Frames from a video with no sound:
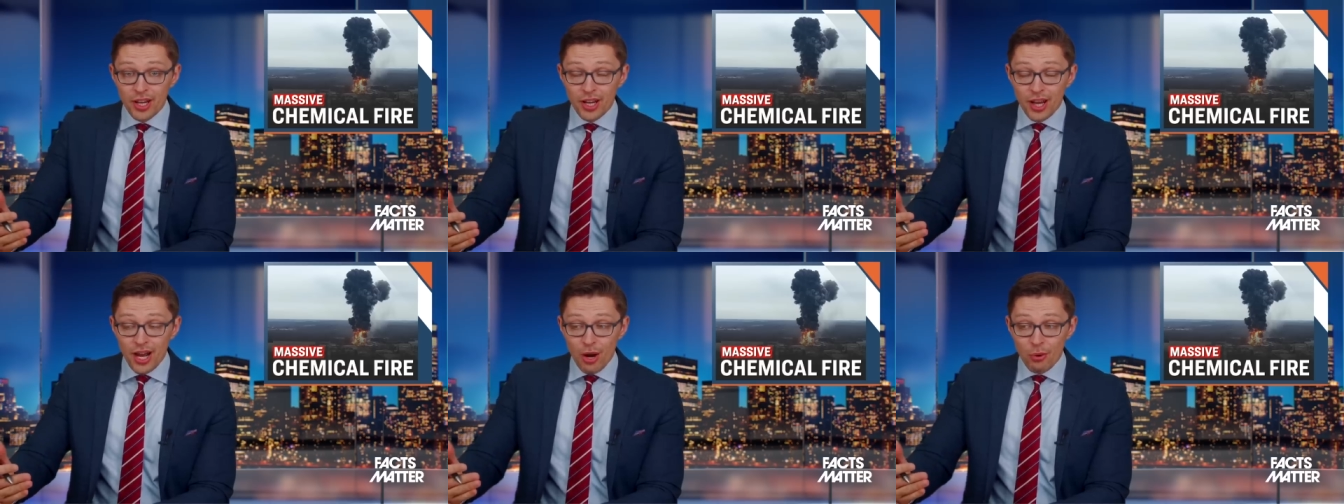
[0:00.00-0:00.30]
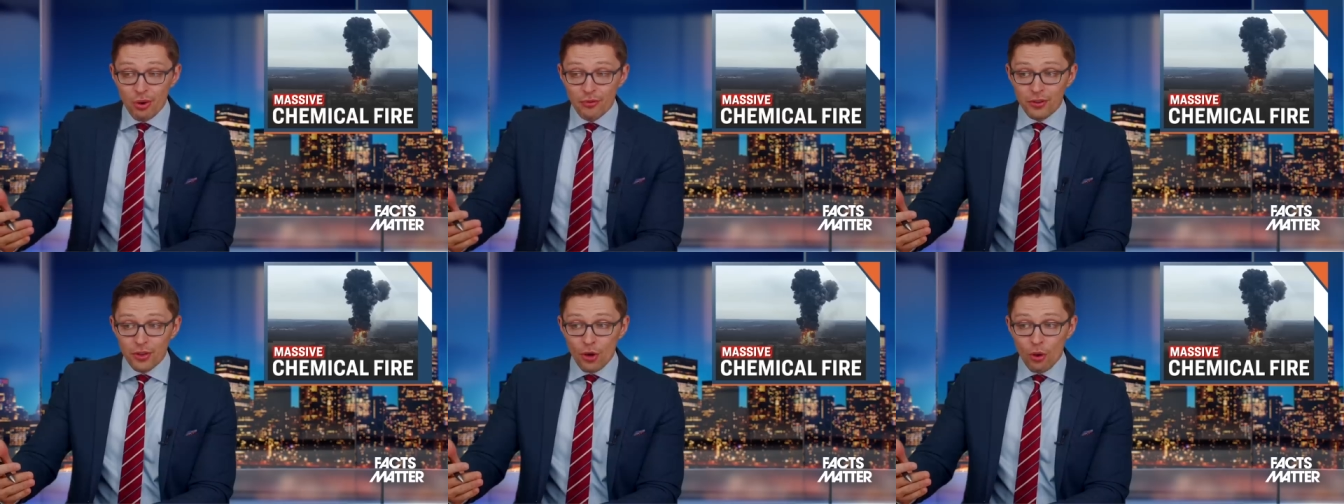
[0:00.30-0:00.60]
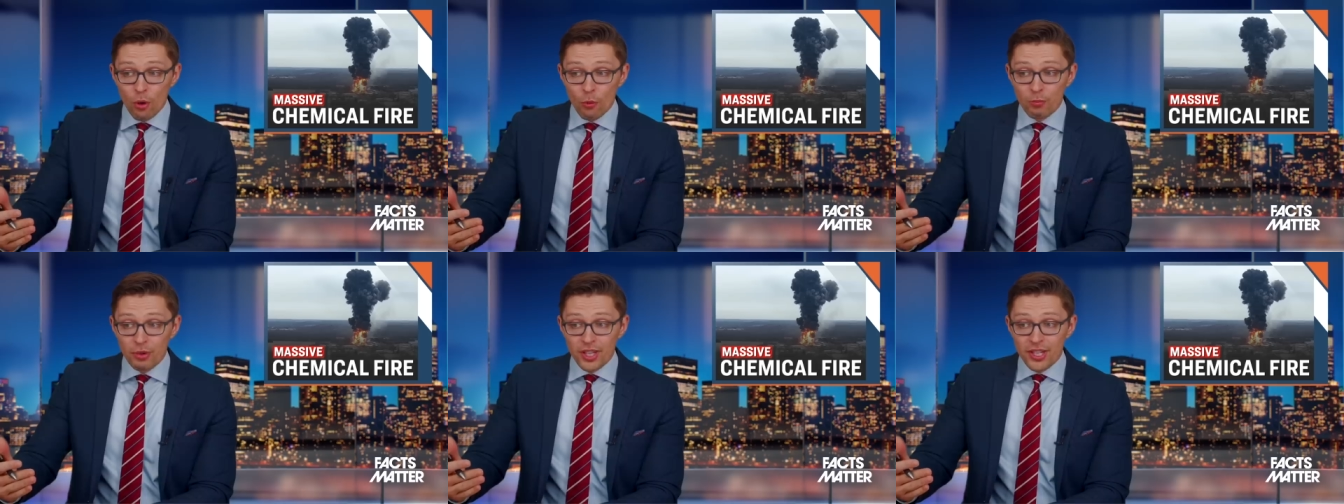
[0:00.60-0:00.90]
However, the
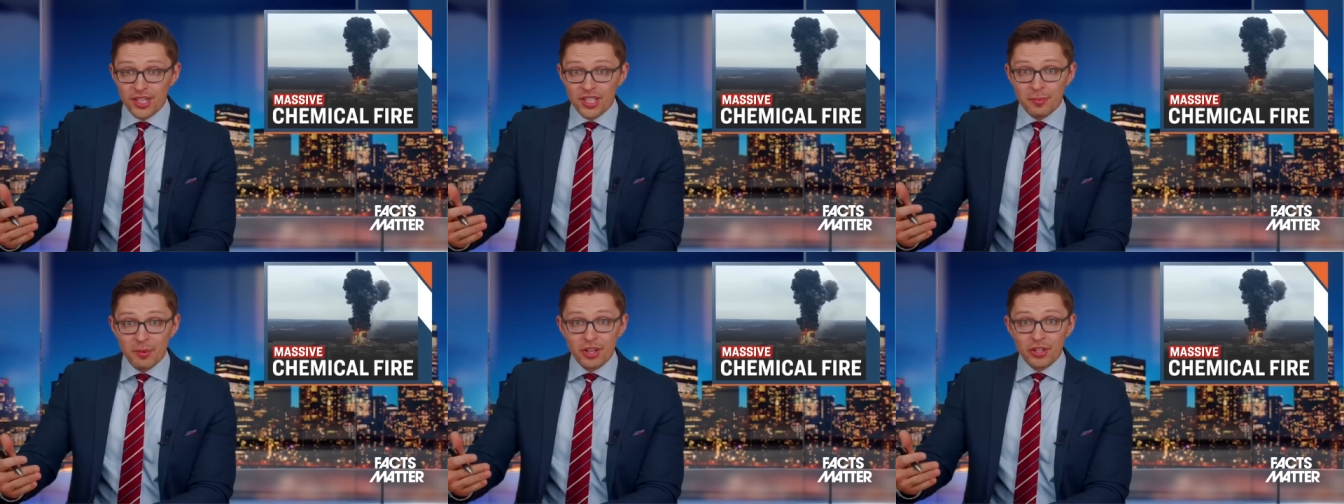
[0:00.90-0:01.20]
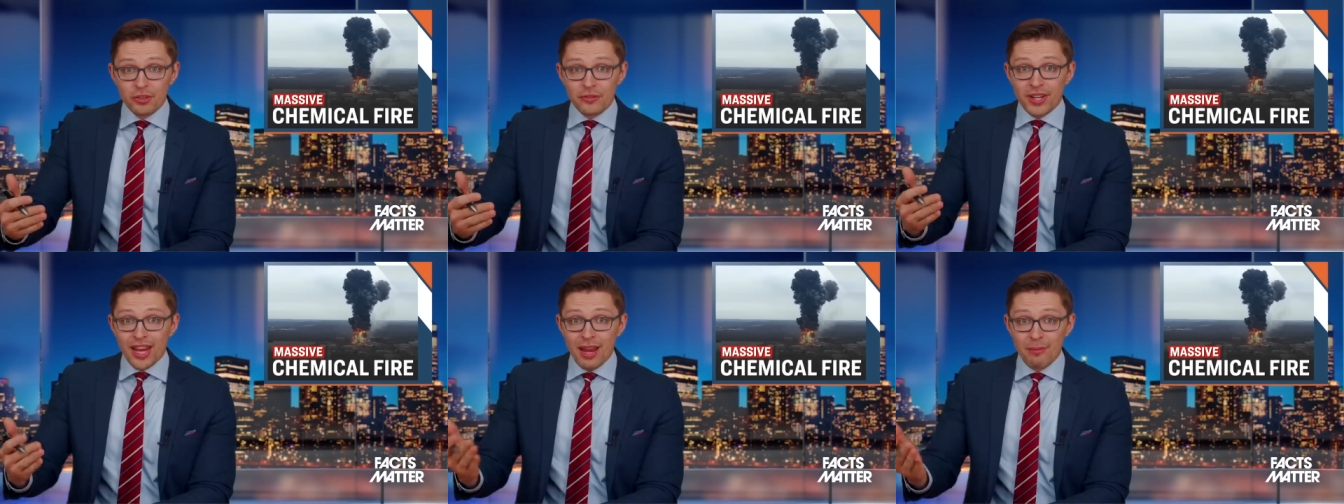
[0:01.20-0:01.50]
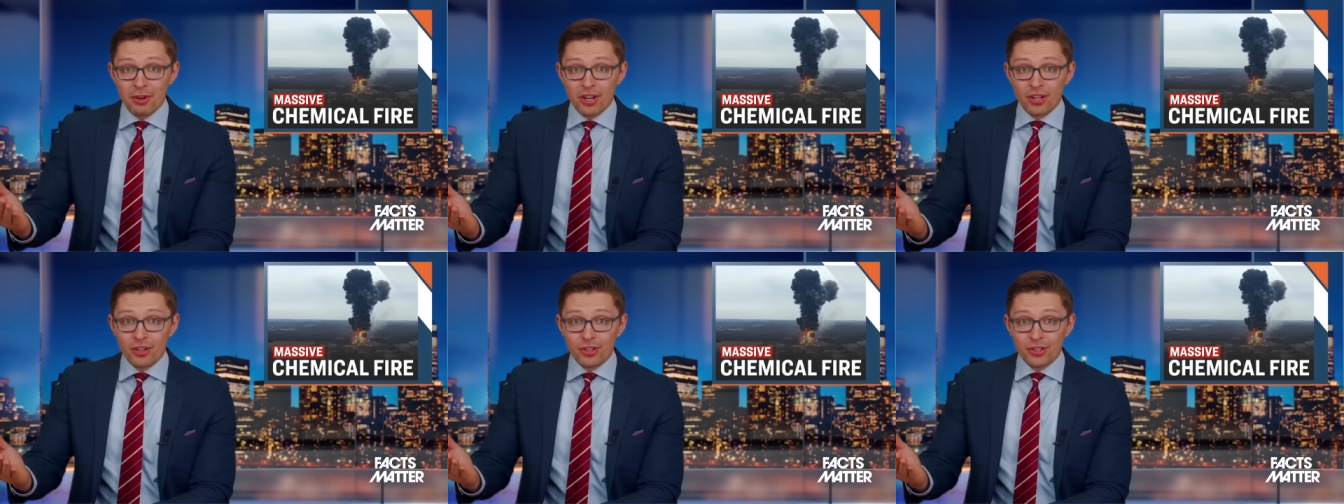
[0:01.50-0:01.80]
whole place smells of
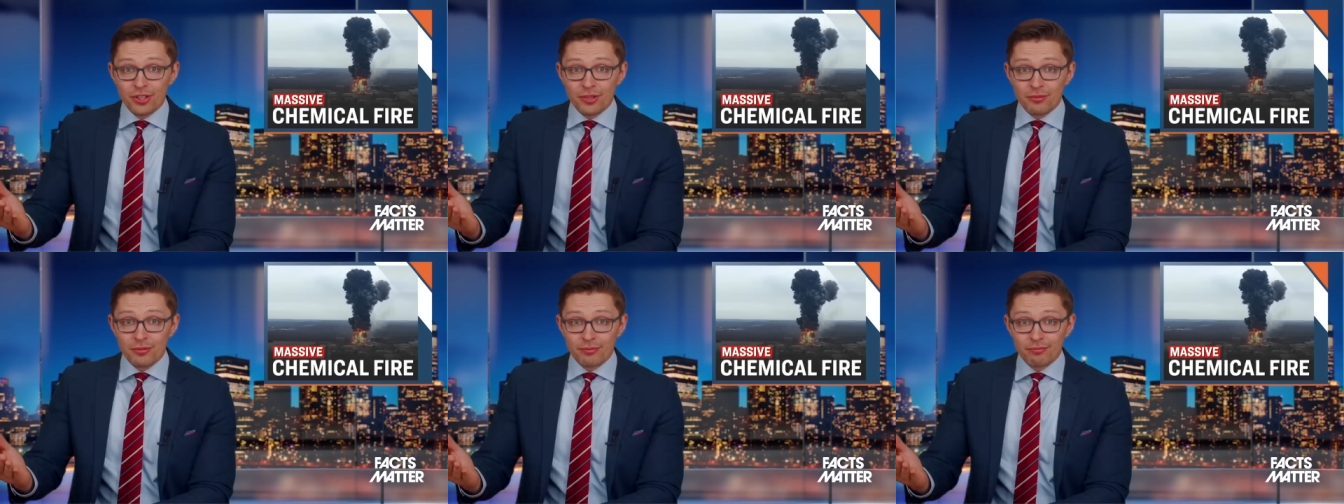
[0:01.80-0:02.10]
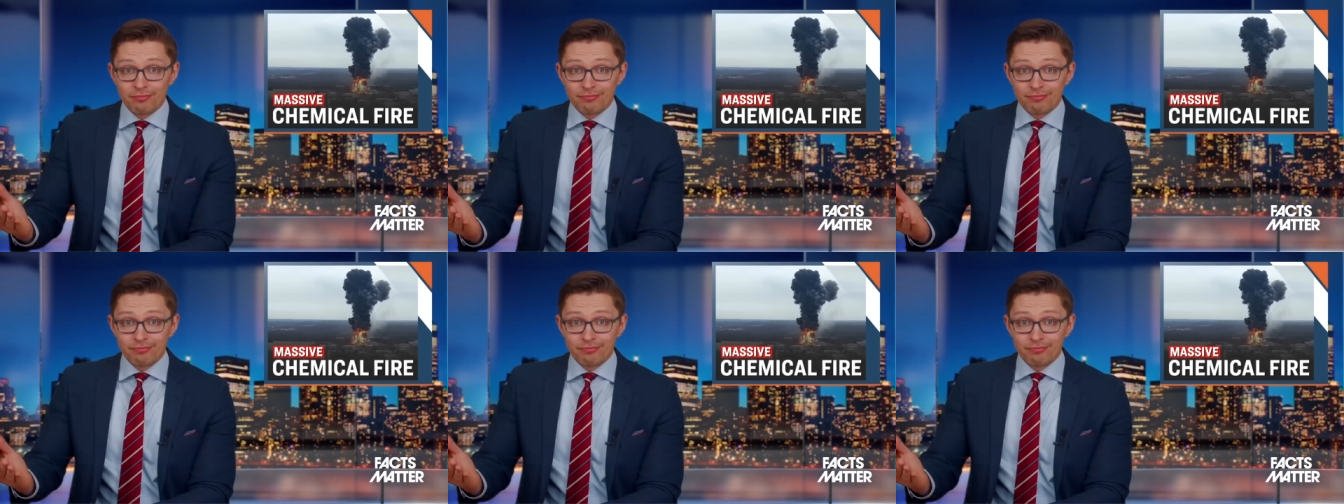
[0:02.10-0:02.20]
chemicals,